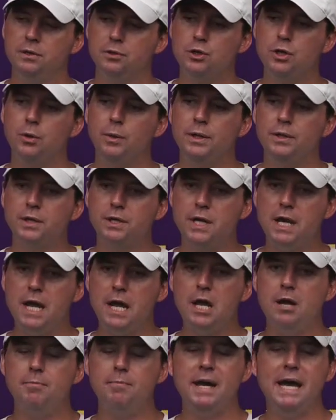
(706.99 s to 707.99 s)
you know, in the
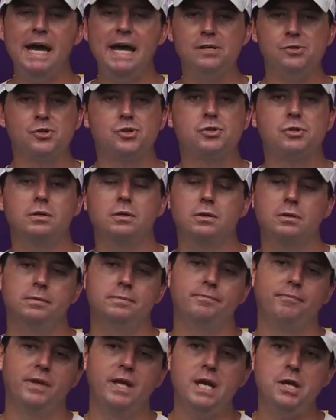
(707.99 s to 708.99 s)
game adds
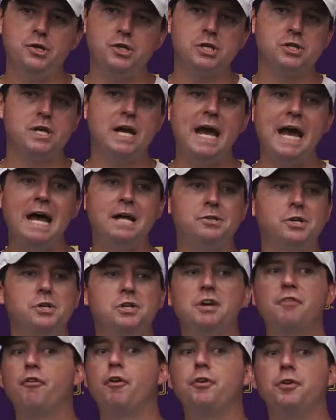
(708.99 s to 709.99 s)
a
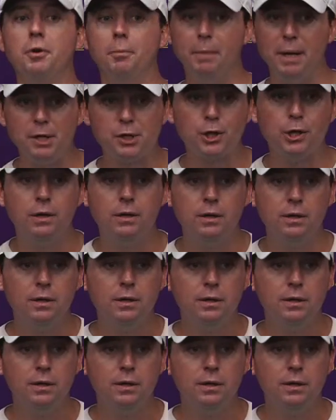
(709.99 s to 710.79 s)
different dimension.